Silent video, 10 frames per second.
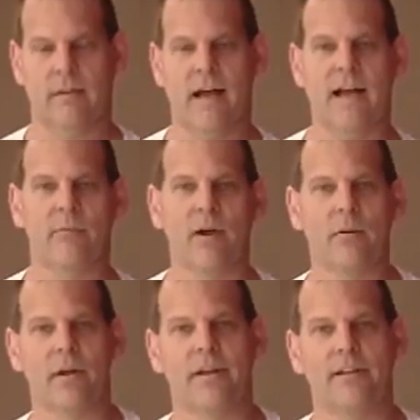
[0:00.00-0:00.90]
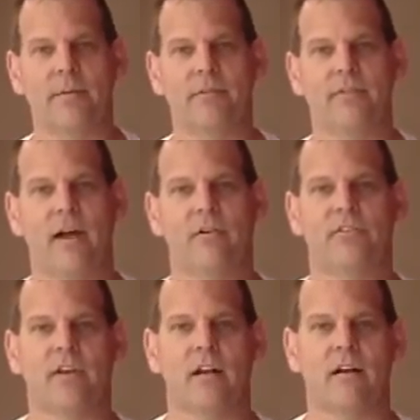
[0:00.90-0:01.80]
Hi, I'm Robert at
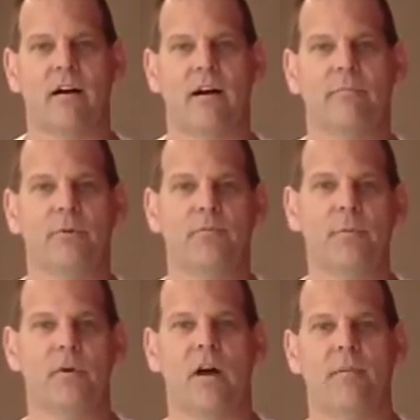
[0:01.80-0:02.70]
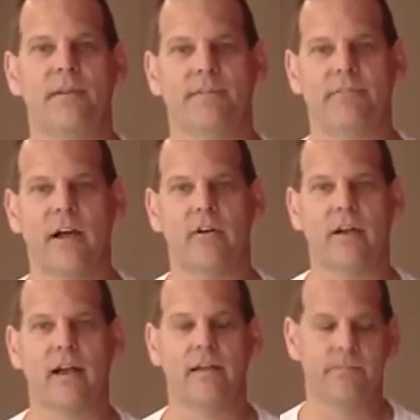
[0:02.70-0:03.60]
lwflowers.com. Most people call me the flower
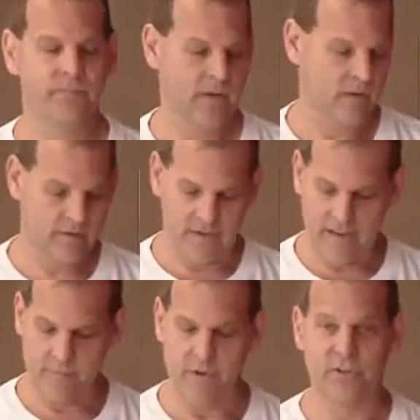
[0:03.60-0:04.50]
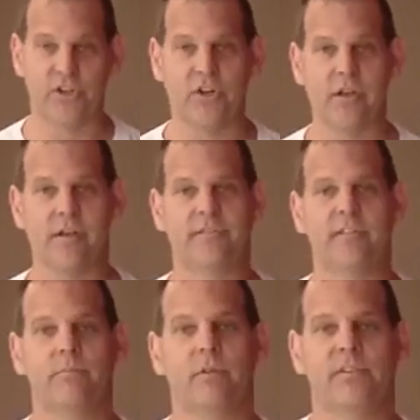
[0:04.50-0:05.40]
guy. Today I'm going to show you a
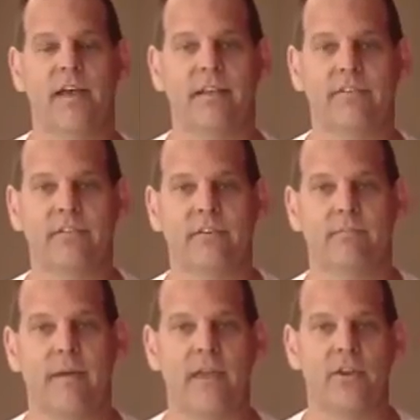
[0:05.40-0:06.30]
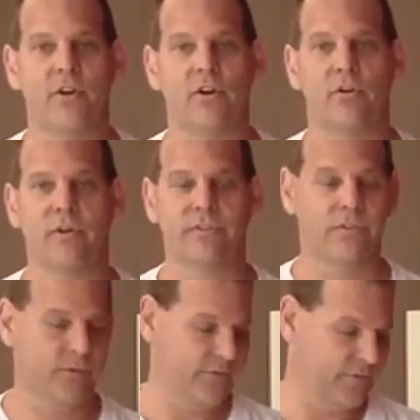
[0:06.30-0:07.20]
simple test to make your
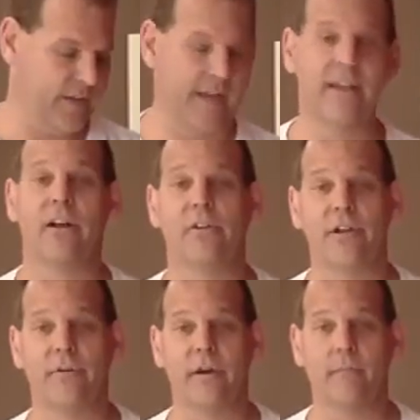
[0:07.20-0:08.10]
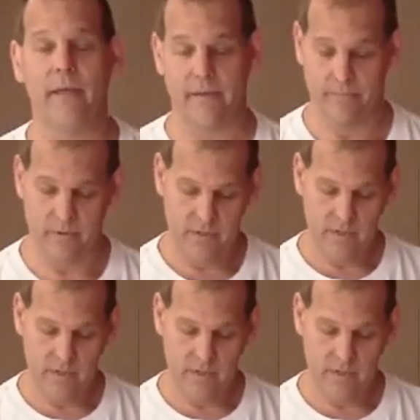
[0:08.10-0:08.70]
crystals any color you want to make them.